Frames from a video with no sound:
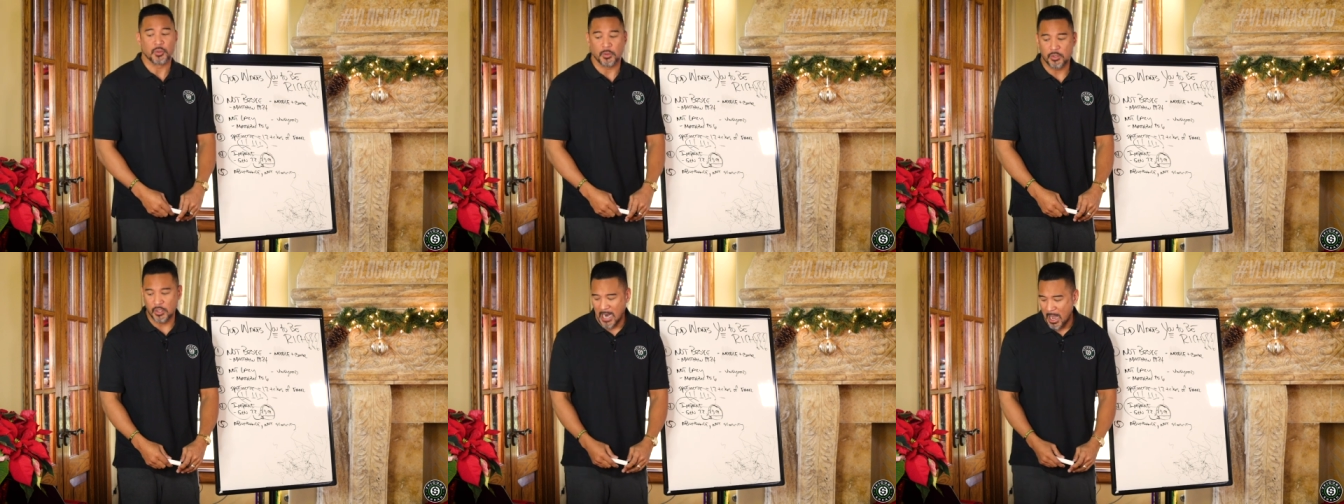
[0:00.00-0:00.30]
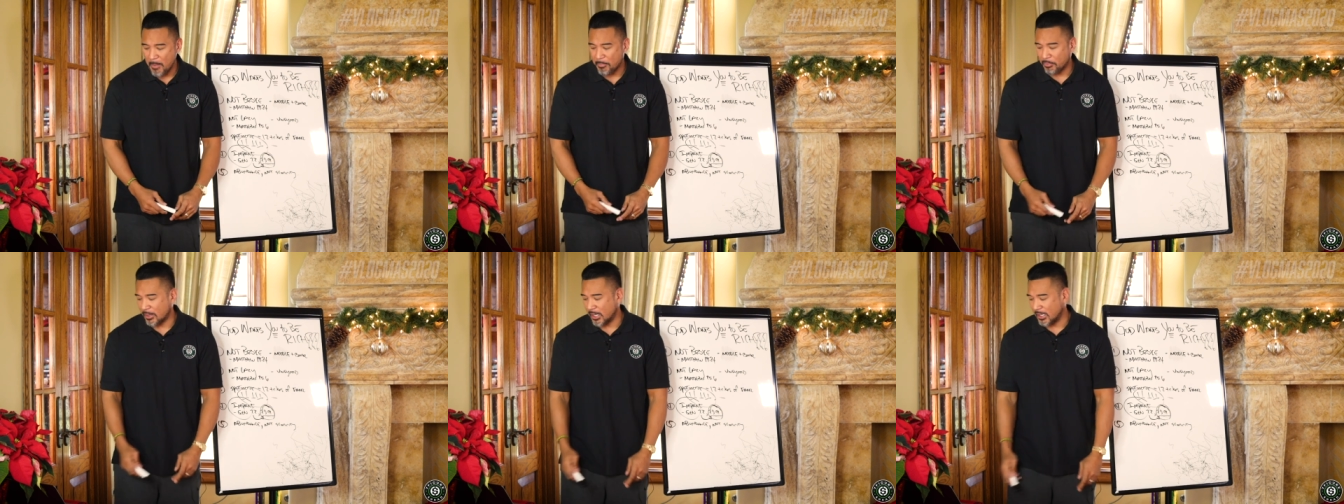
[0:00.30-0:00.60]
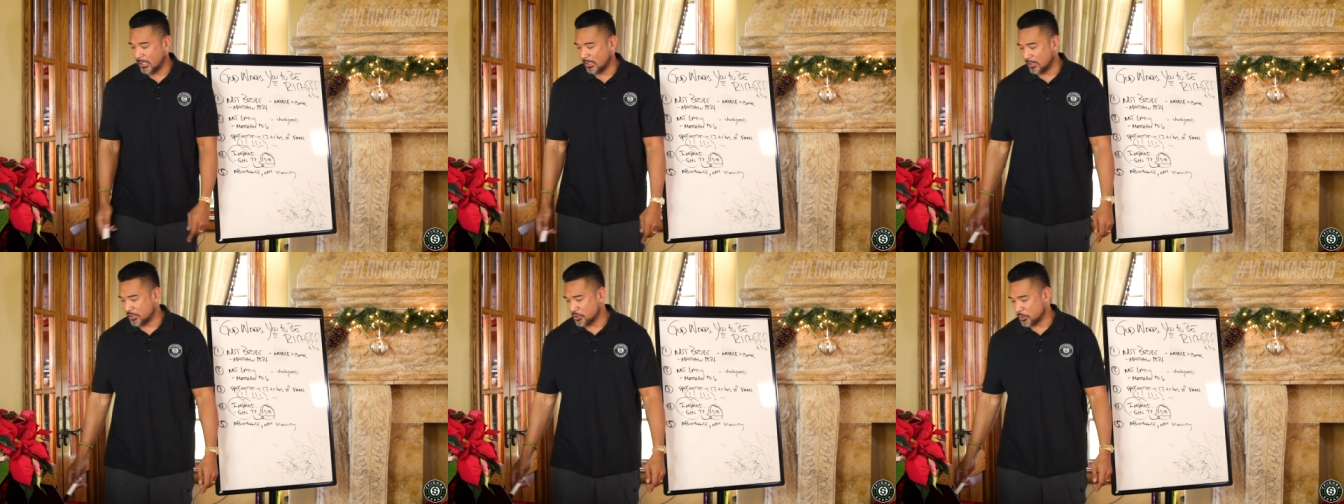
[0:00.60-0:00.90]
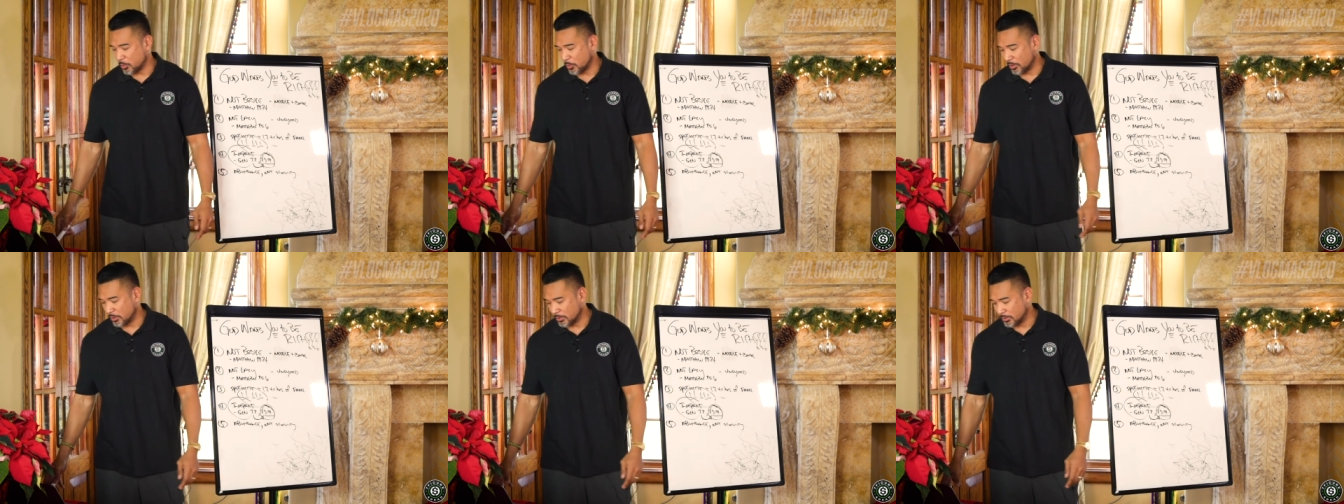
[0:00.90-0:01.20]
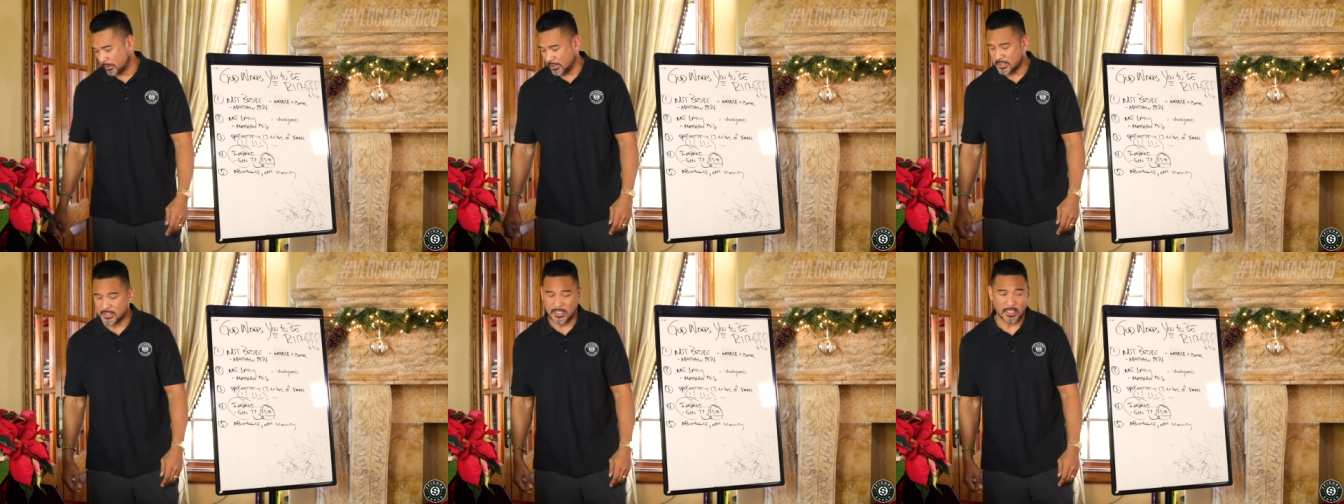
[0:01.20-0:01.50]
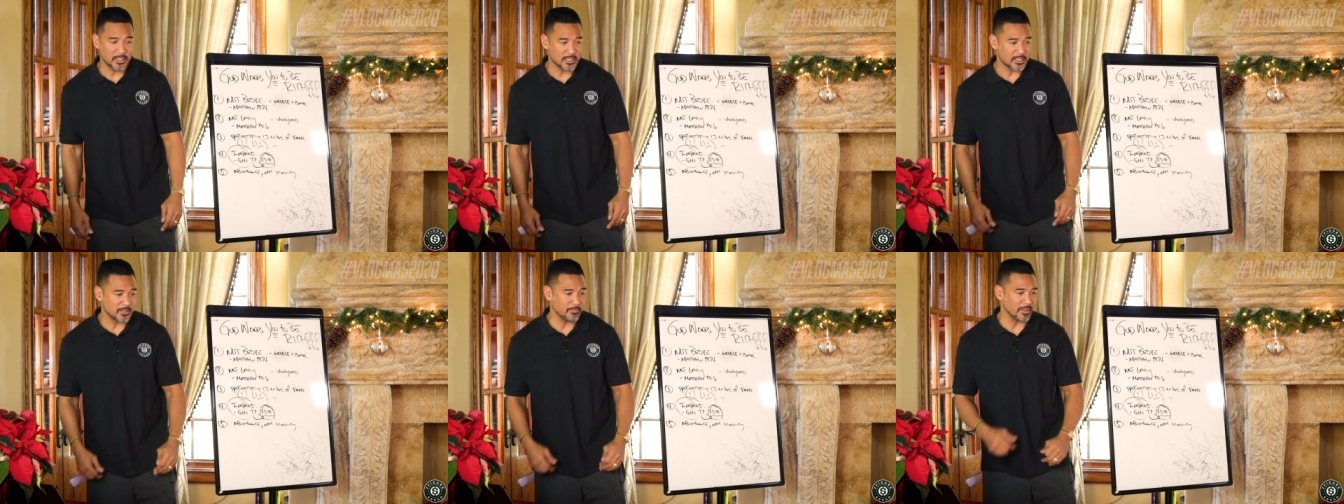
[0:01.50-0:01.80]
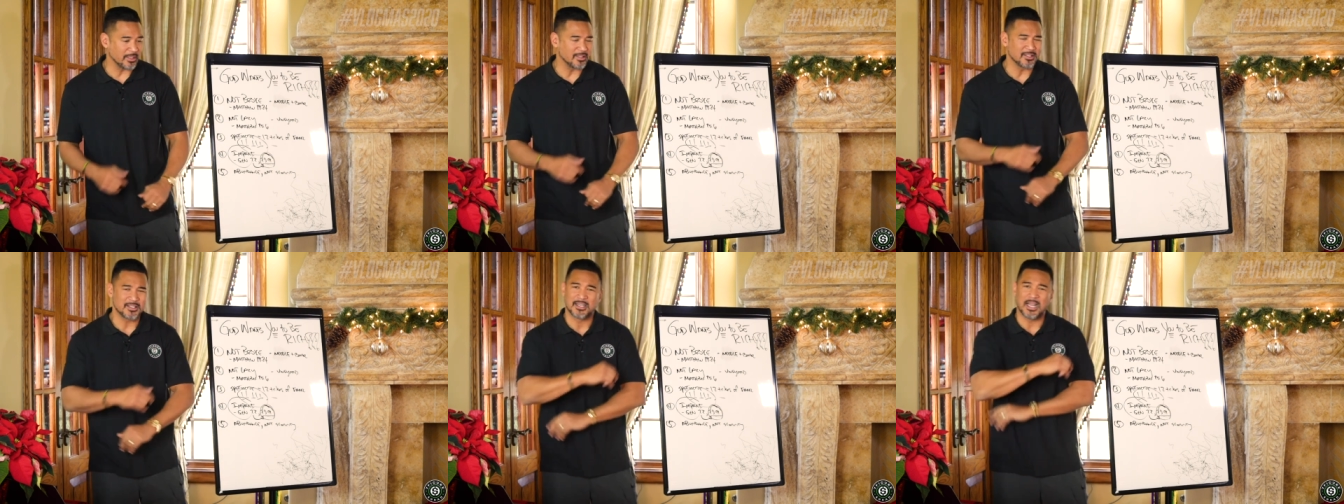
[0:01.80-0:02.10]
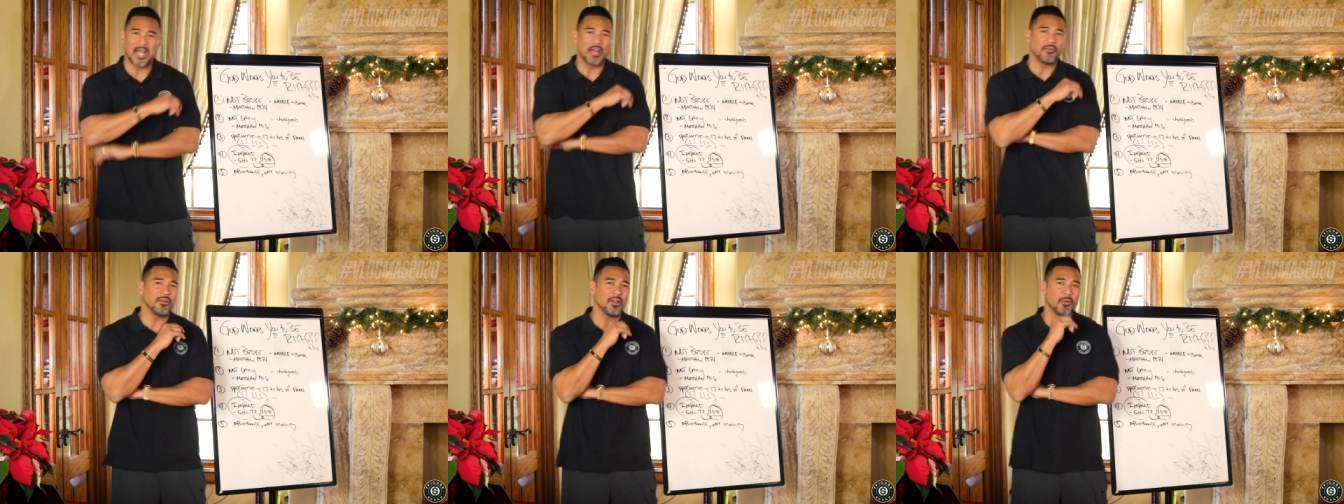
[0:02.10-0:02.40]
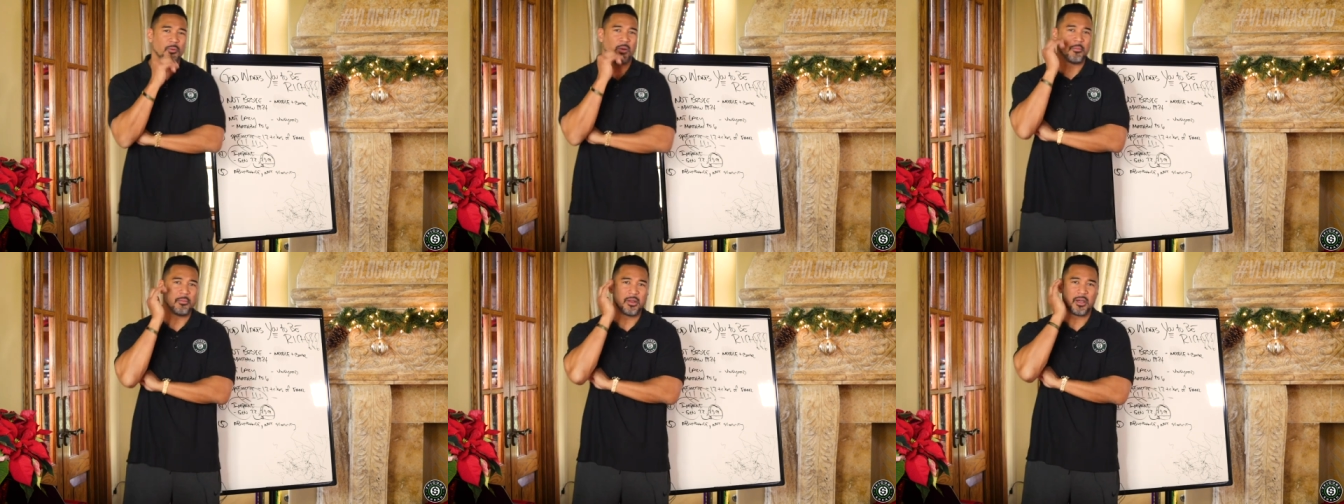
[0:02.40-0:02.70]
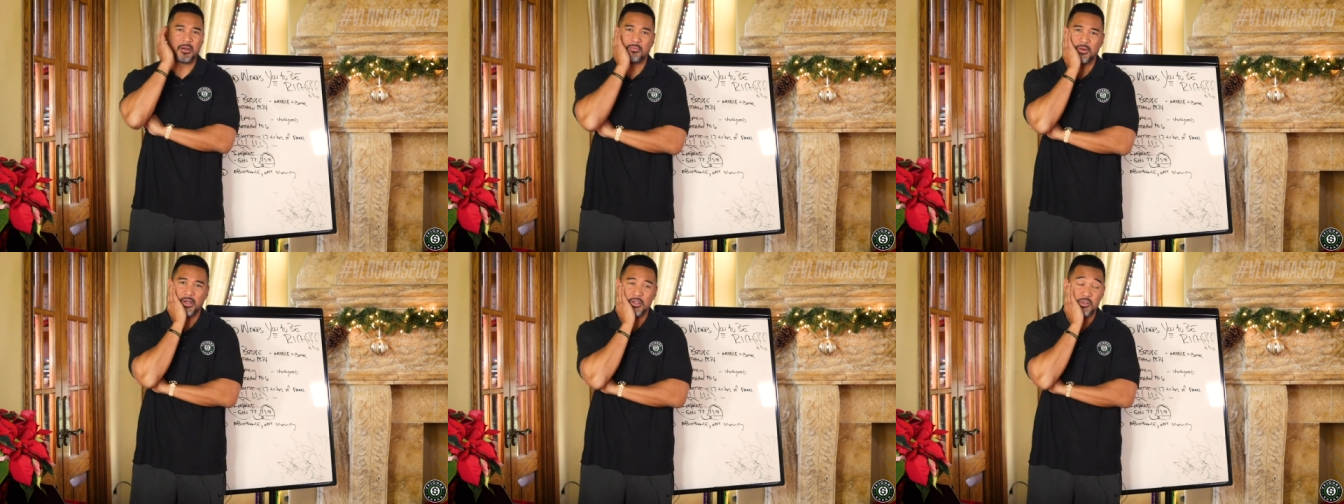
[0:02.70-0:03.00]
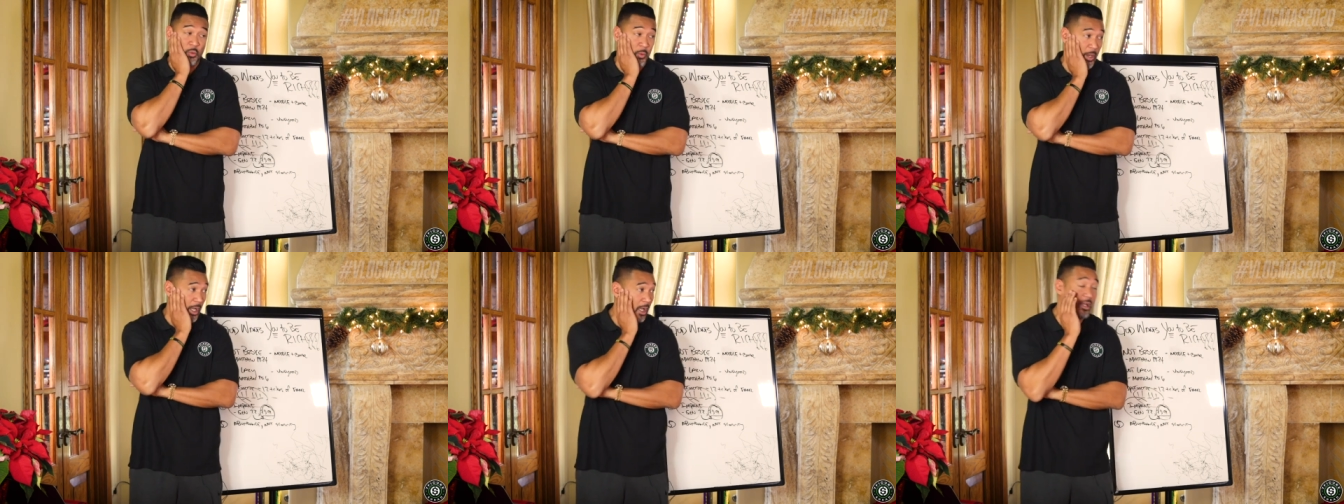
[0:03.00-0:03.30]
So when you're operating in this world, you say, listen, man, does God really want me to be rich?